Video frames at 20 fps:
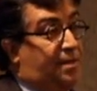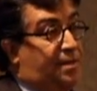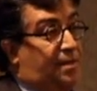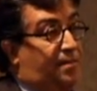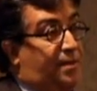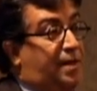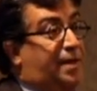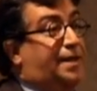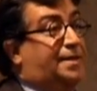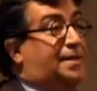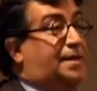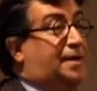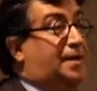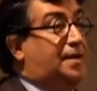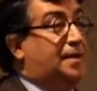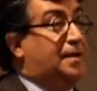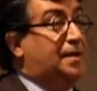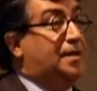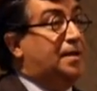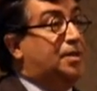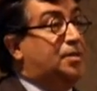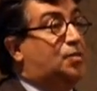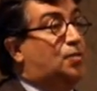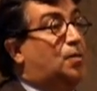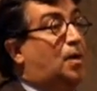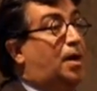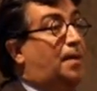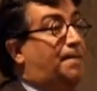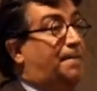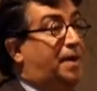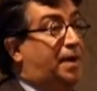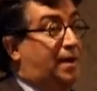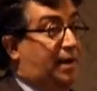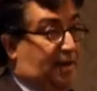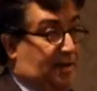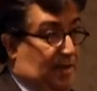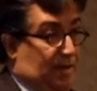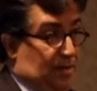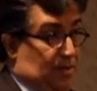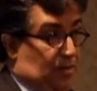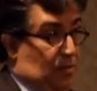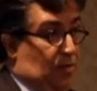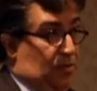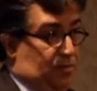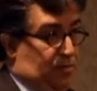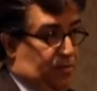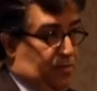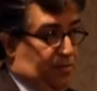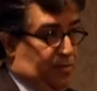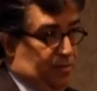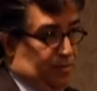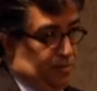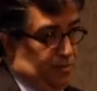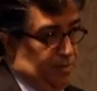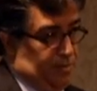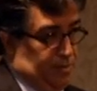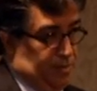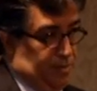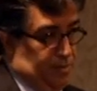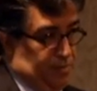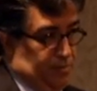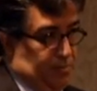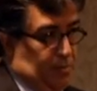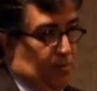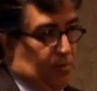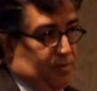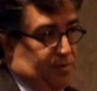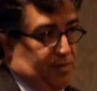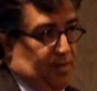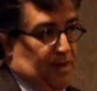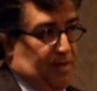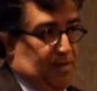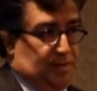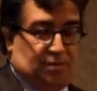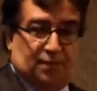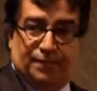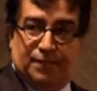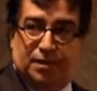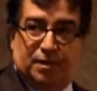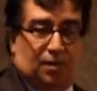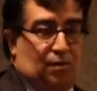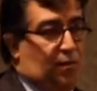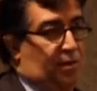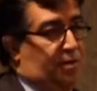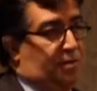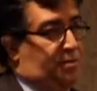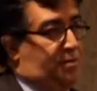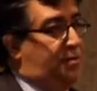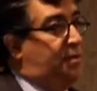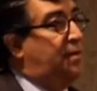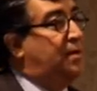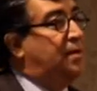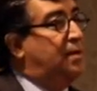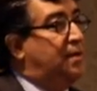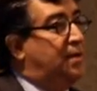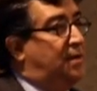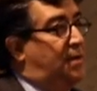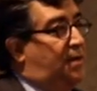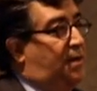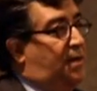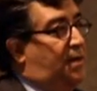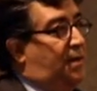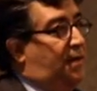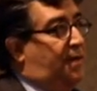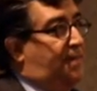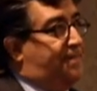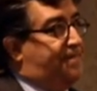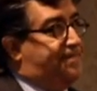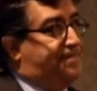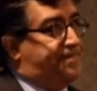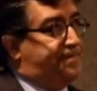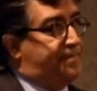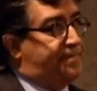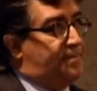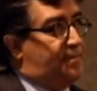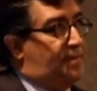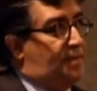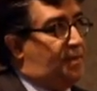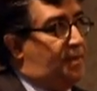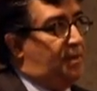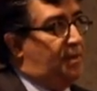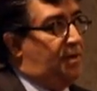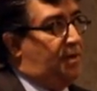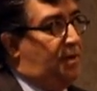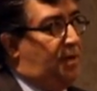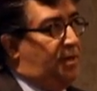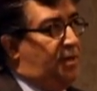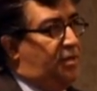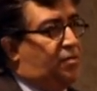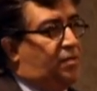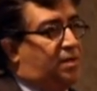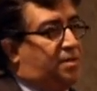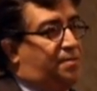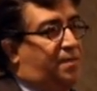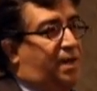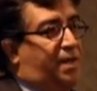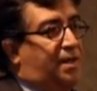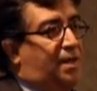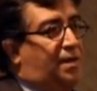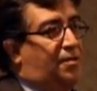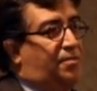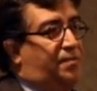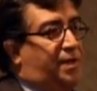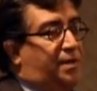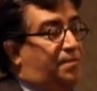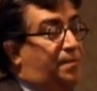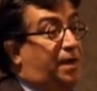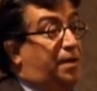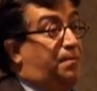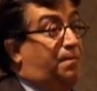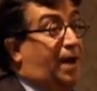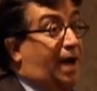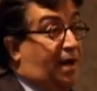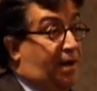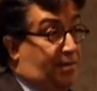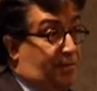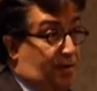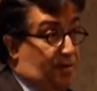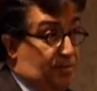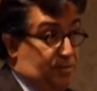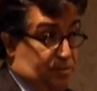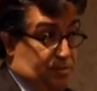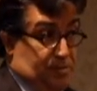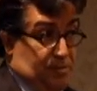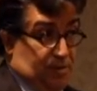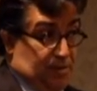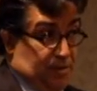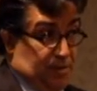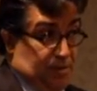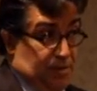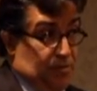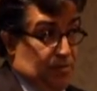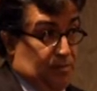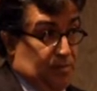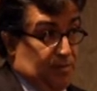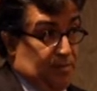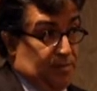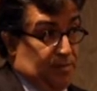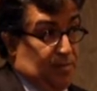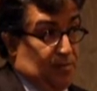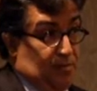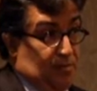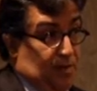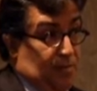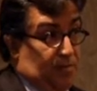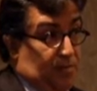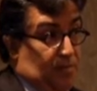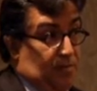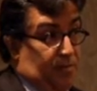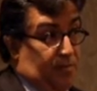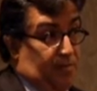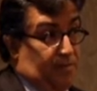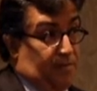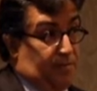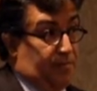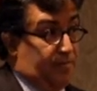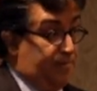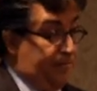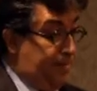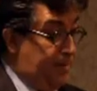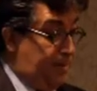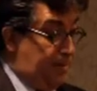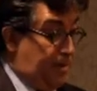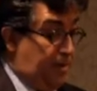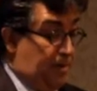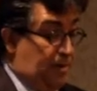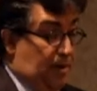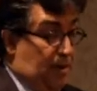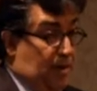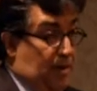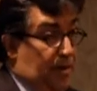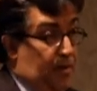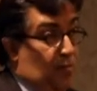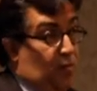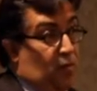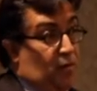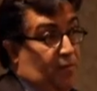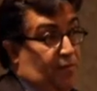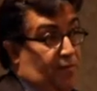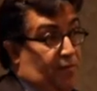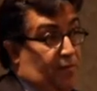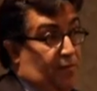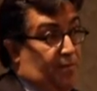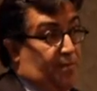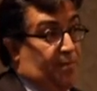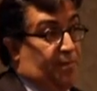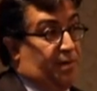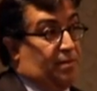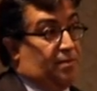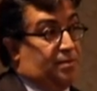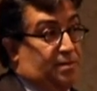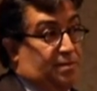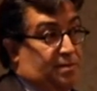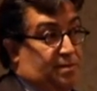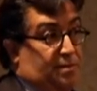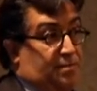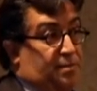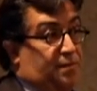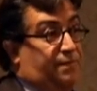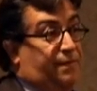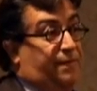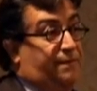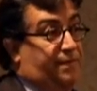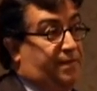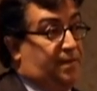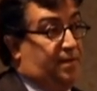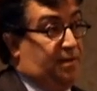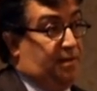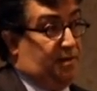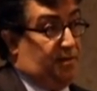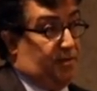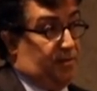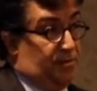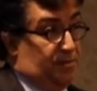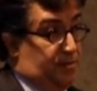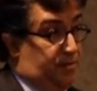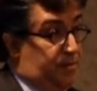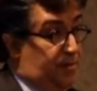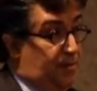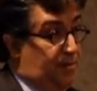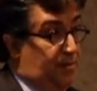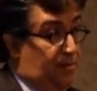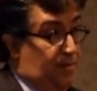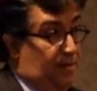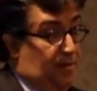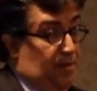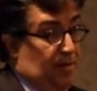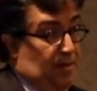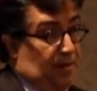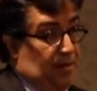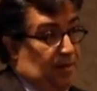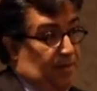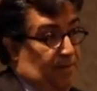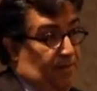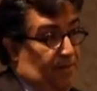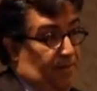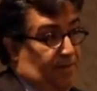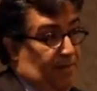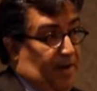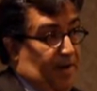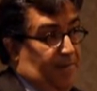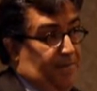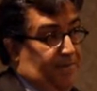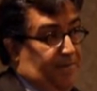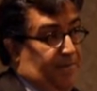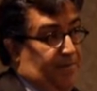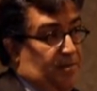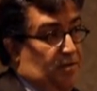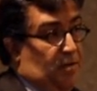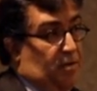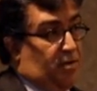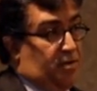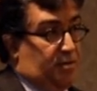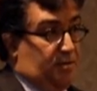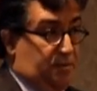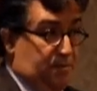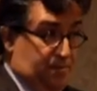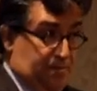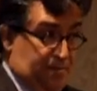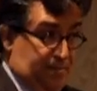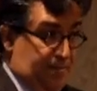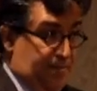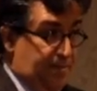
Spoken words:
America to American customers. So it's both sides of the equation. I need to explain a little bit my background so that you understand where I'm coming from. I worked for Perot Sustems 15 years, 5 in London,